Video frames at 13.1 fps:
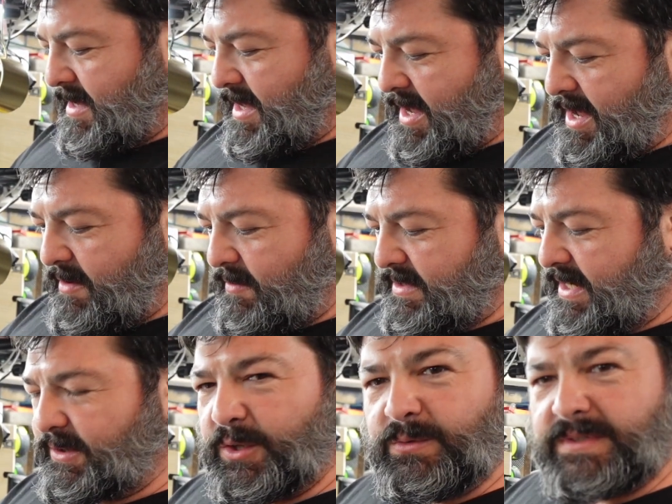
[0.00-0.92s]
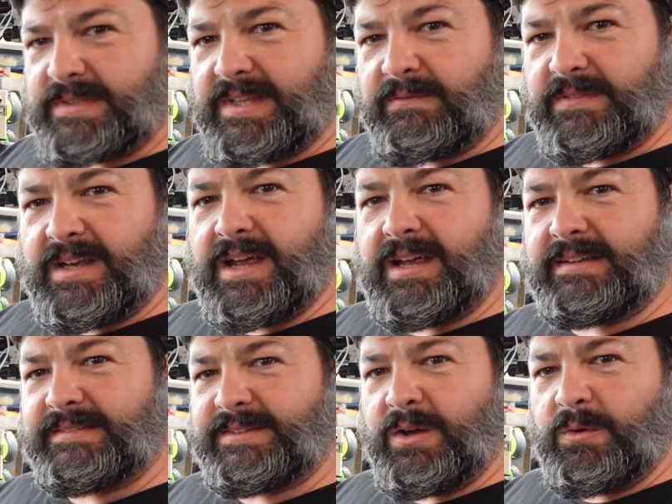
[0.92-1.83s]
I always like doing stuff that I
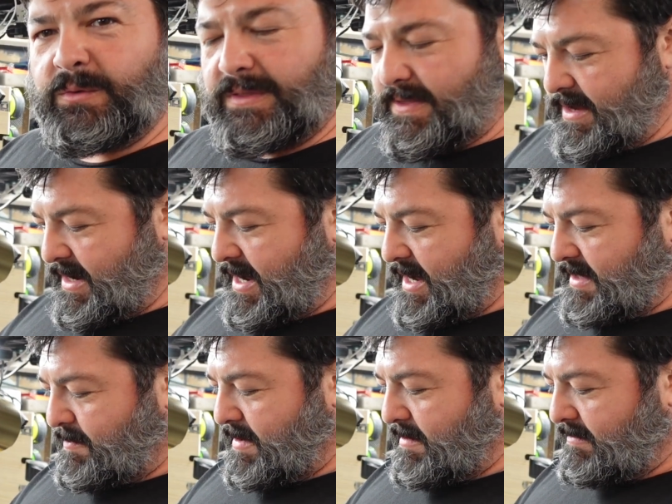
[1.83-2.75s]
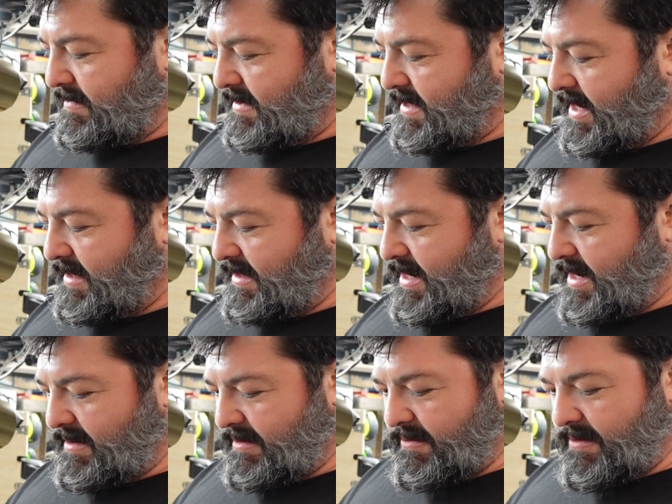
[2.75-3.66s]
don't think has been done
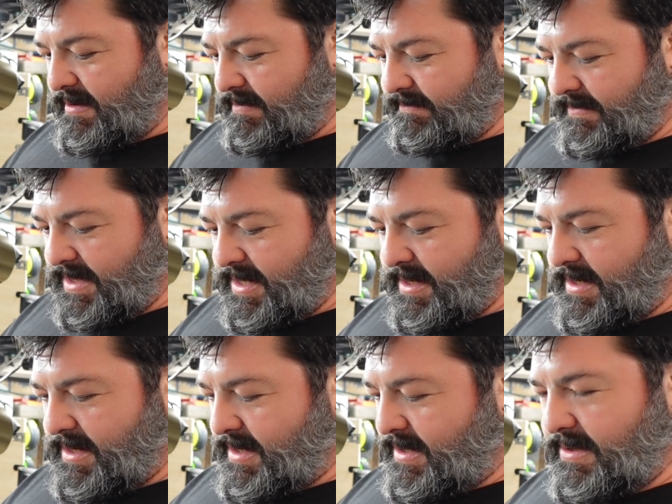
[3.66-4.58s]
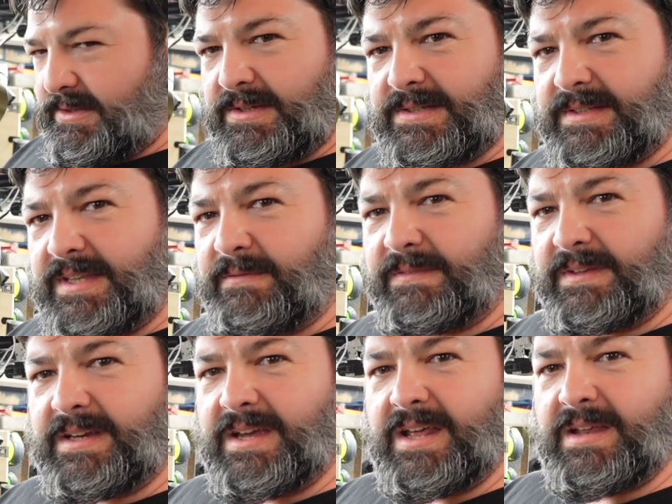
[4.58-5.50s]
yet, or just stuff
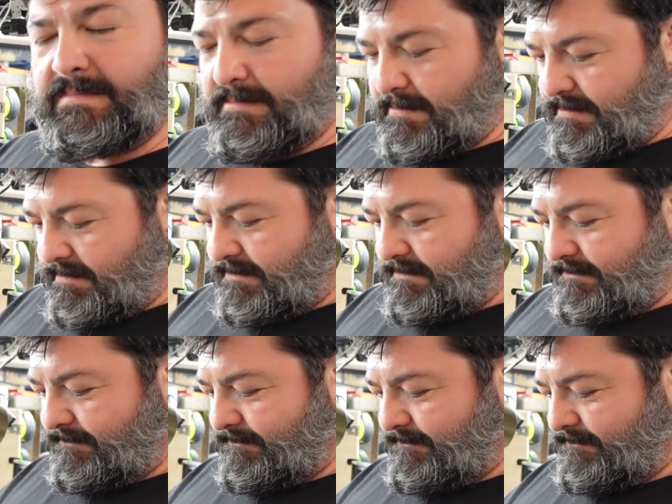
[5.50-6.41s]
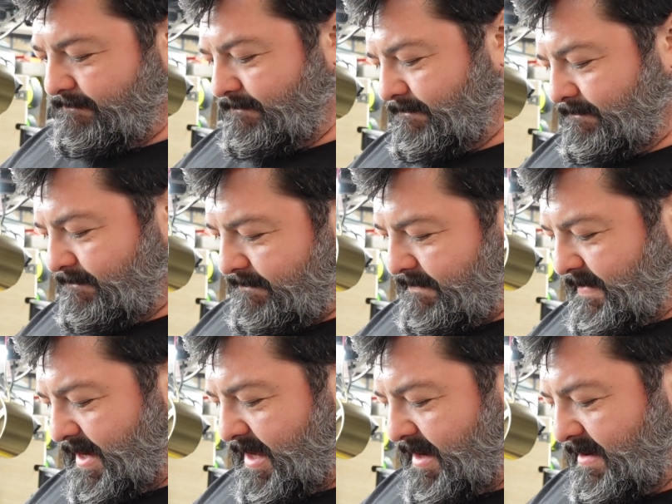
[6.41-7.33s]
to kind of,
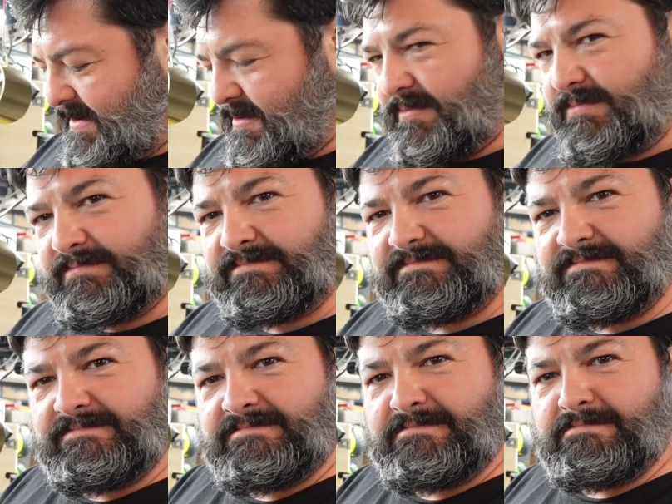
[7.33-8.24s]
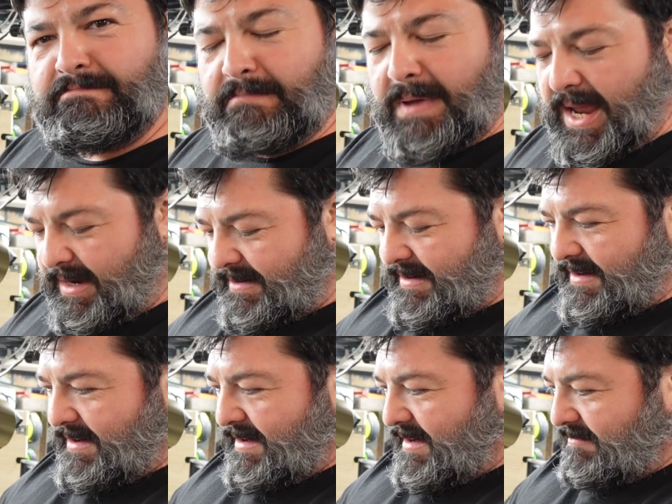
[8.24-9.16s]
I don't know, make
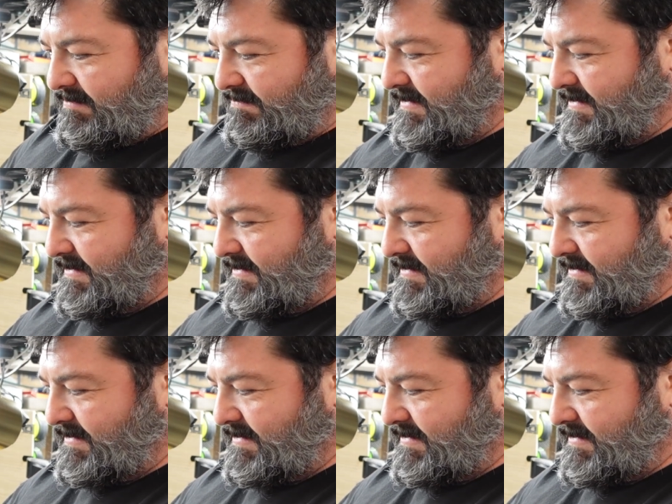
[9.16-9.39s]
just